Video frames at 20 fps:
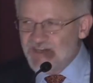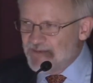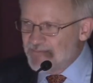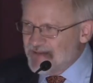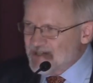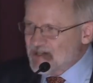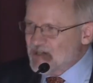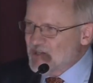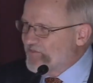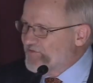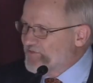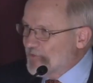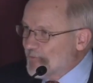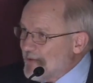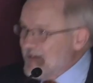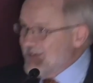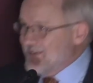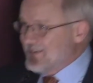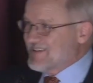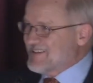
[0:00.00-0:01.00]
the middle of the
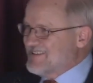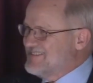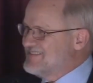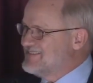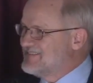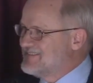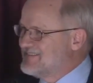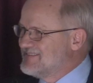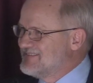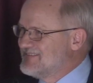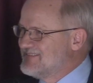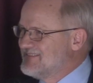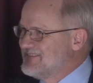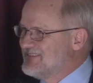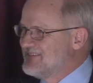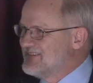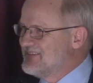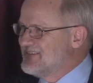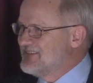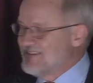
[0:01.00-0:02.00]
week.
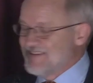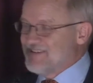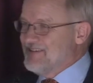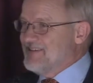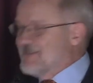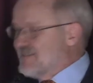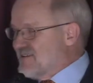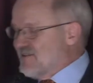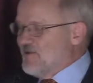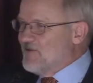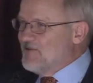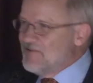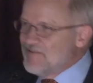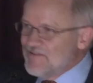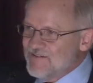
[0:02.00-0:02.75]
And there you go.